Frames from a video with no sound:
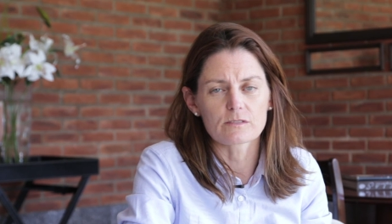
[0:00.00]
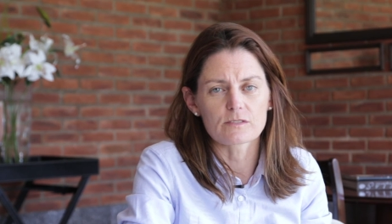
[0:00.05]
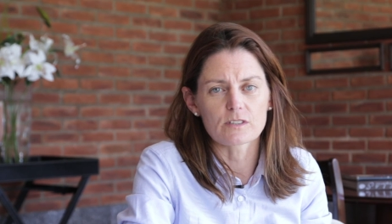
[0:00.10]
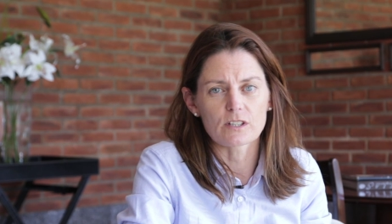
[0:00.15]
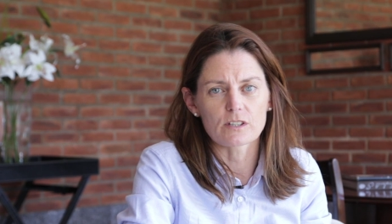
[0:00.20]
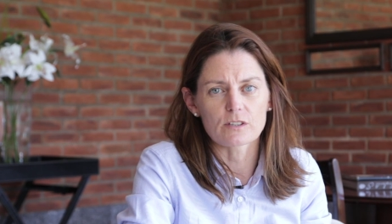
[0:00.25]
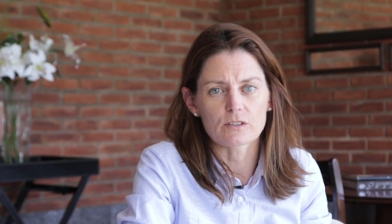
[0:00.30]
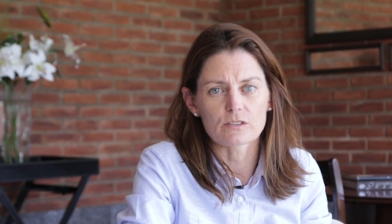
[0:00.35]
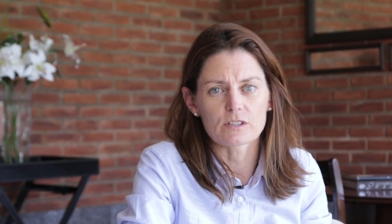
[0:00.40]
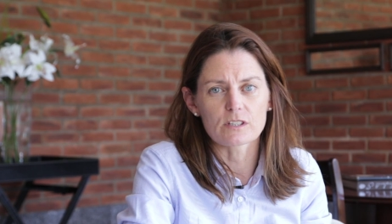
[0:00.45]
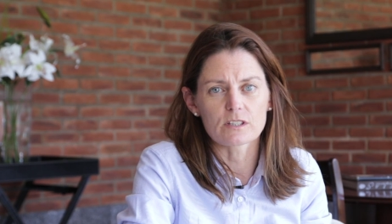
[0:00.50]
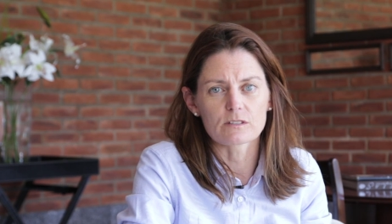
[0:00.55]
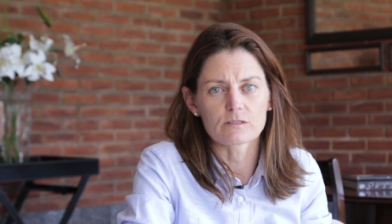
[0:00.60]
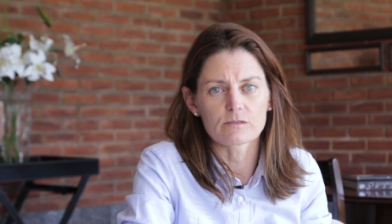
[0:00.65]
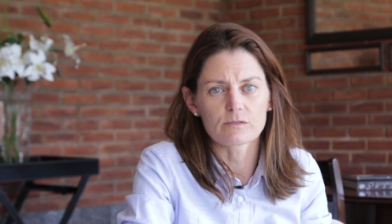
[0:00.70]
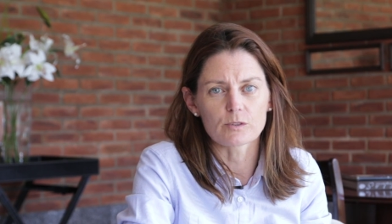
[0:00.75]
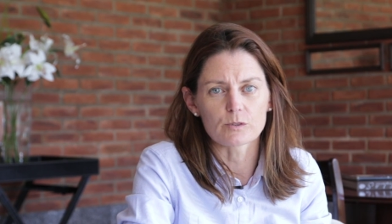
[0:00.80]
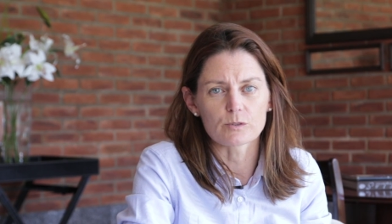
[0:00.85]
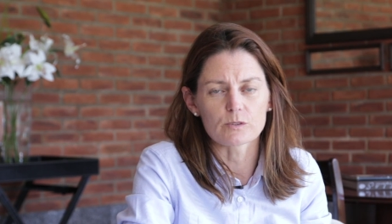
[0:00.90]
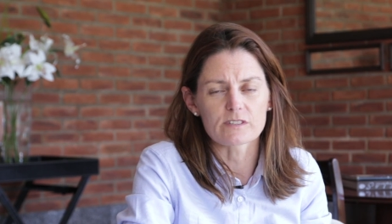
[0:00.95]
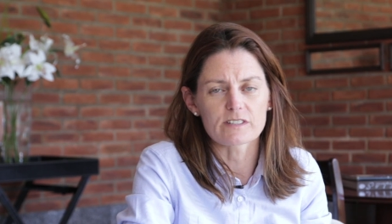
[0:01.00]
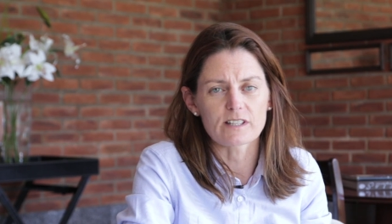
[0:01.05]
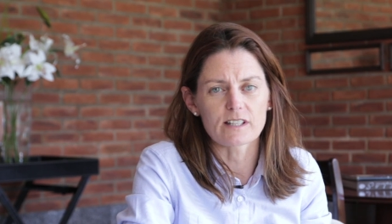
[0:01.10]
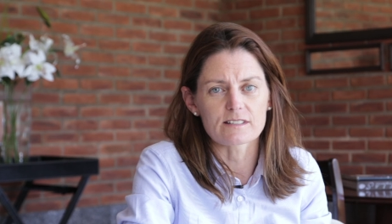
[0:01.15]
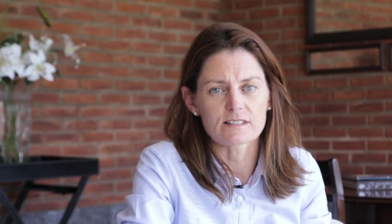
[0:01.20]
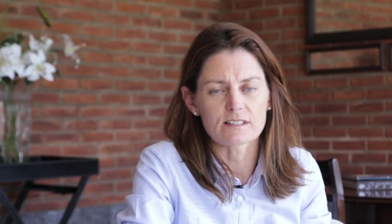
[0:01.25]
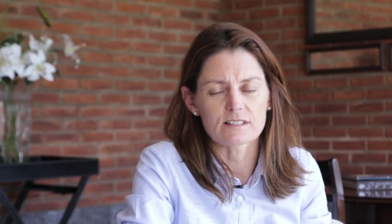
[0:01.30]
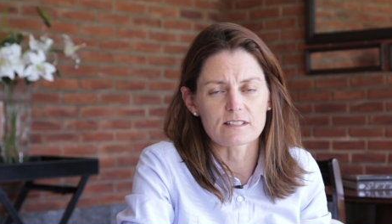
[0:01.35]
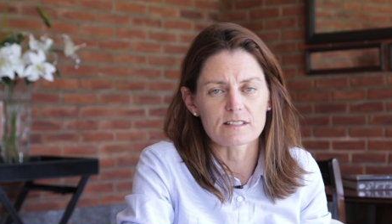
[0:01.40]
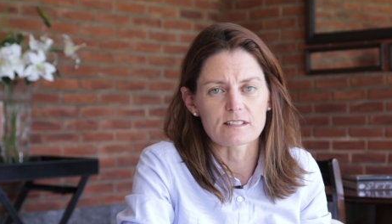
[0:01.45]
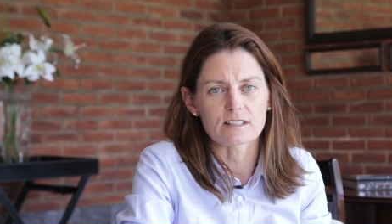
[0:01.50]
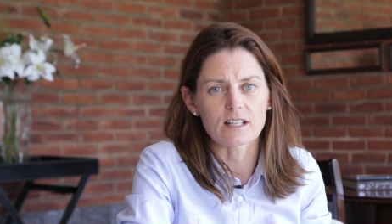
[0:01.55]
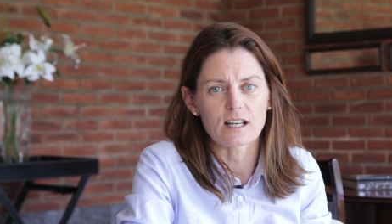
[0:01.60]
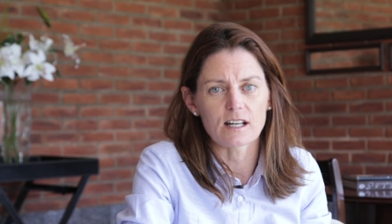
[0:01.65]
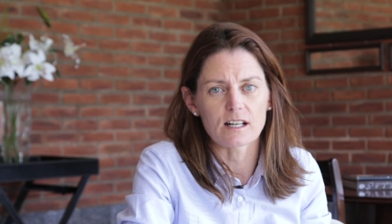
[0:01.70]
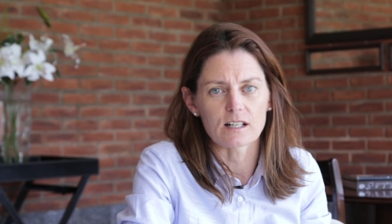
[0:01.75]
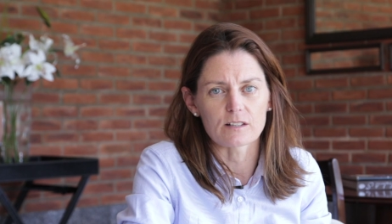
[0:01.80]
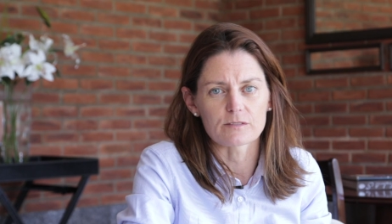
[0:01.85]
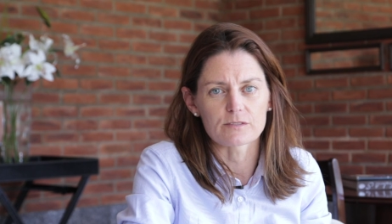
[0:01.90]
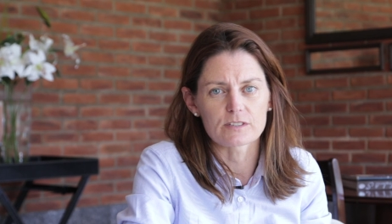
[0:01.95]
diarrhea in foals as it is in
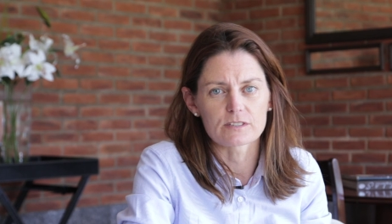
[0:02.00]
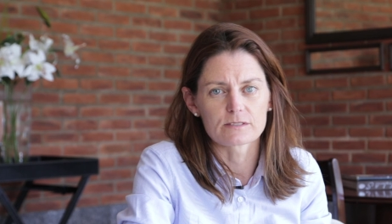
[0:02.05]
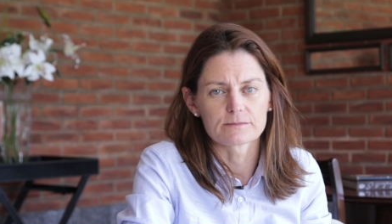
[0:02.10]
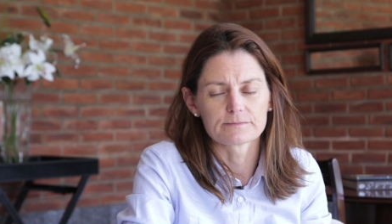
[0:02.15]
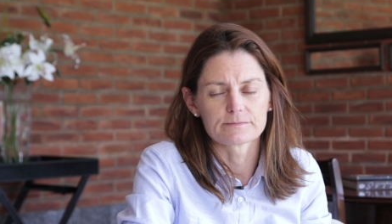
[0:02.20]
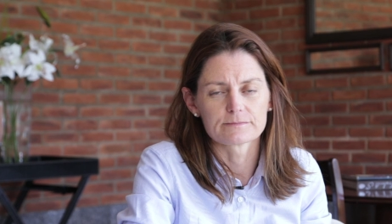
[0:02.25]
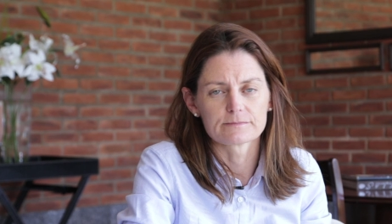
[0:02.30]
calves.